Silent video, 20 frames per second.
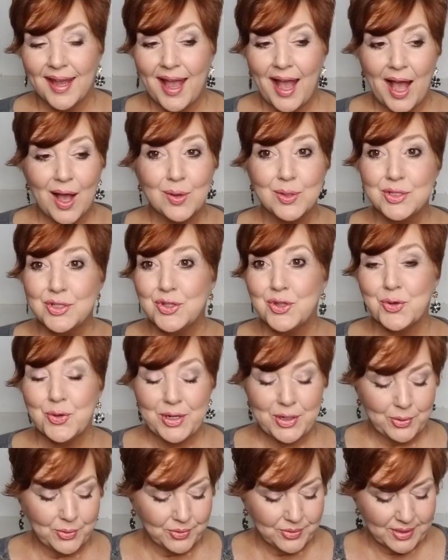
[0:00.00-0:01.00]
I was
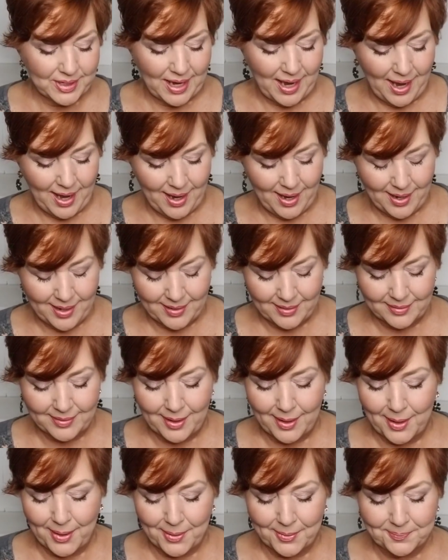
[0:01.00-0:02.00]
thrilled, and
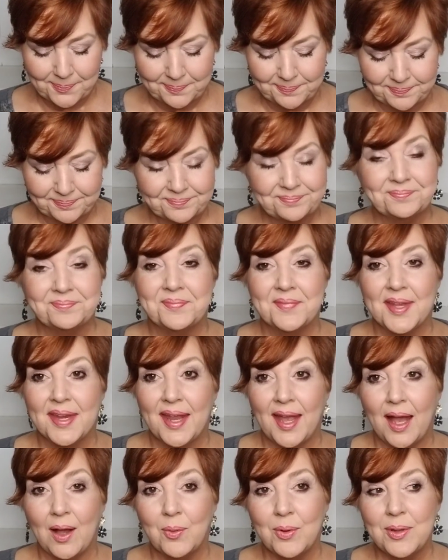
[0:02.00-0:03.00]

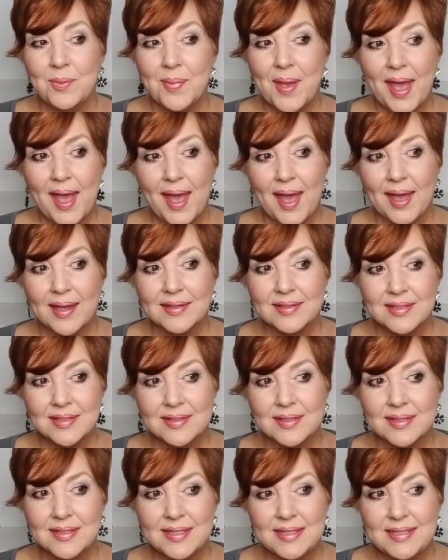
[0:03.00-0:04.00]
I went back to
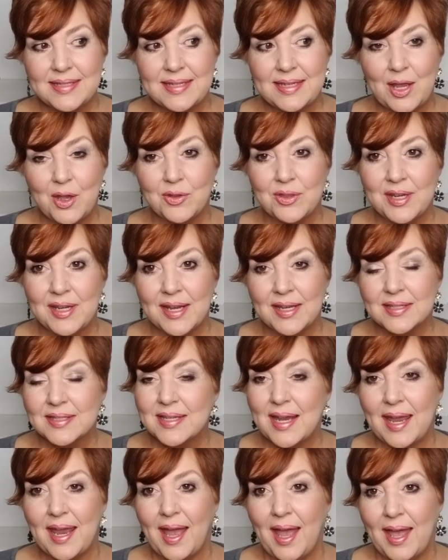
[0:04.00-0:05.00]
the CCO the next
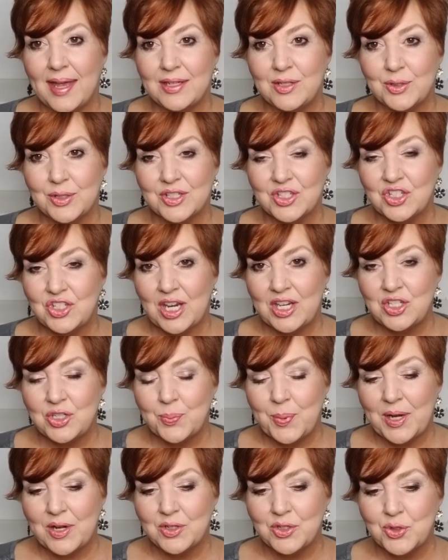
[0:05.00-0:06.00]
day. I had to exchange a
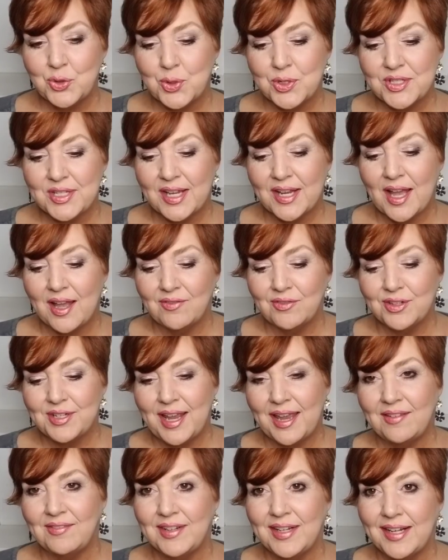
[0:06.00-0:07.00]
pair of shorts I got for
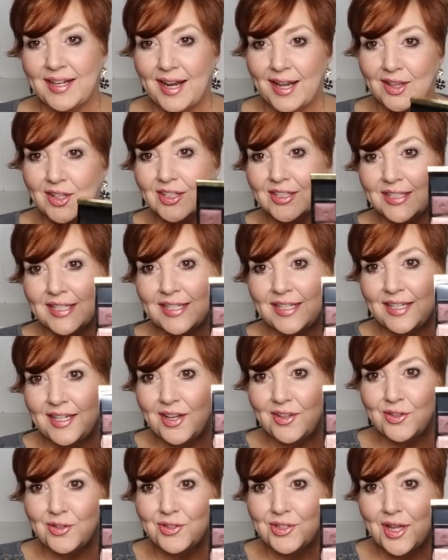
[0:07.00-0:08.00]
David, and I looked at
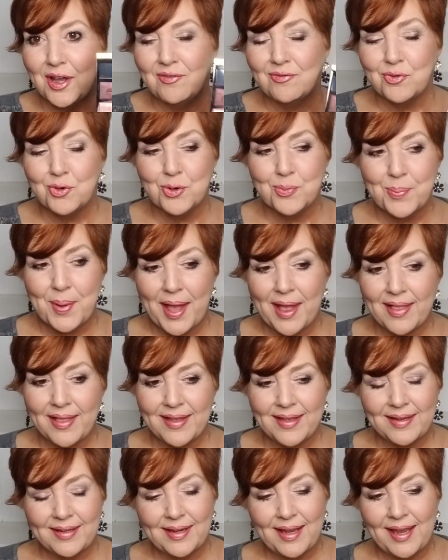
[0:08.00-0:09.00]
another TomFord
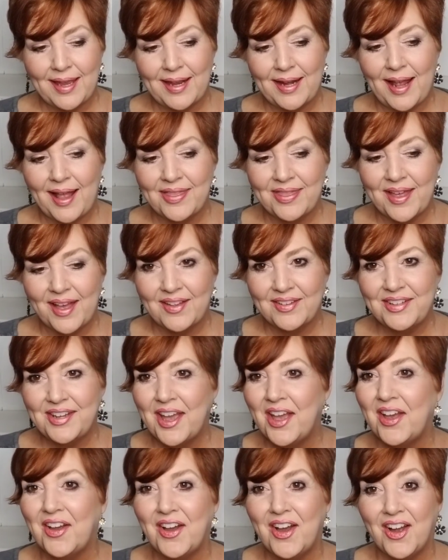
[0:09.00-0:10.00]
palette, and I thought,
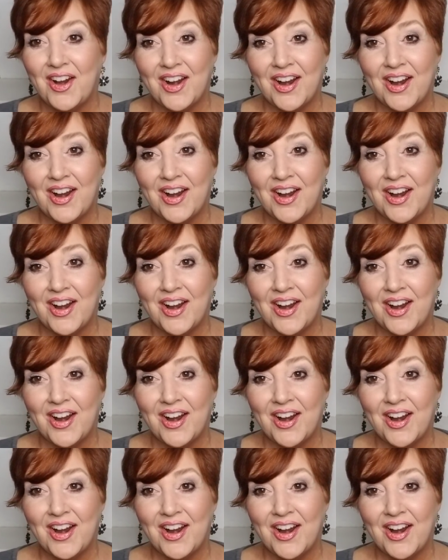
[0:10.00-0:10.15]
no,